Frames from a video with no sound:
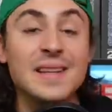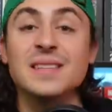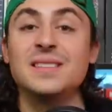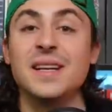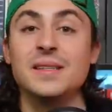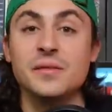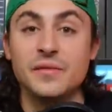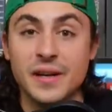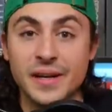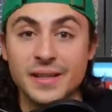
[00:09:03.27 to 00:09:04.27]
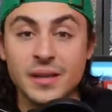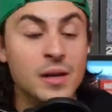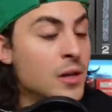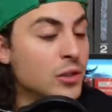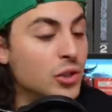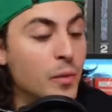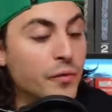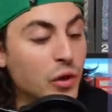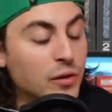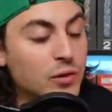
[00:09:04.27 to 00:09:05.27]
incentive variant. So
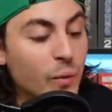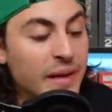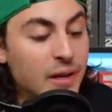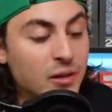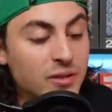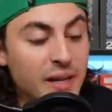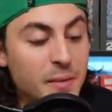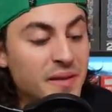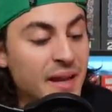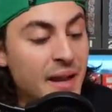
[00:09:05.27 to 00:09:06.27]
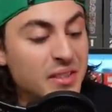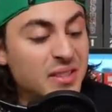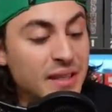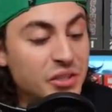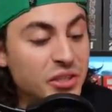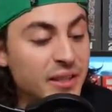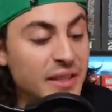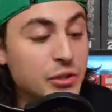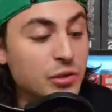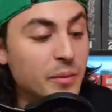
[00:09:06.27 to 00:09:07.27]
moving on to Wake Entertainment, they have Essentia,
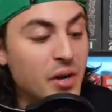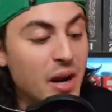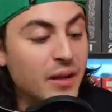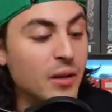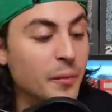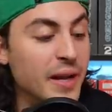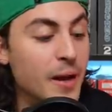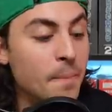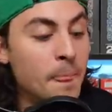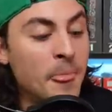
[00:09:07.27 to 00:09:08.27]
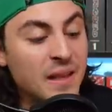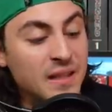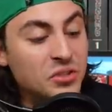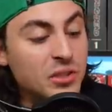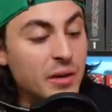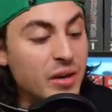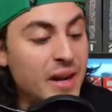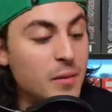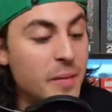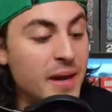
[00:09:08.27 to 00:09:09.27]
issue number 9 coming out. This is cover A,
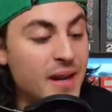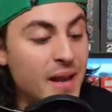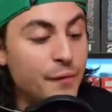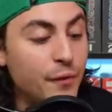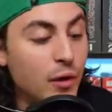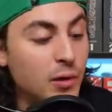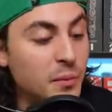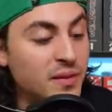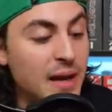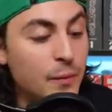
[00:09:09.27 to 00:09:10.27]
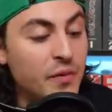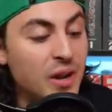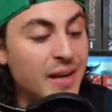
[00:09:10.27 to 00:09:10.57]
the main, and followed up with that, we've got a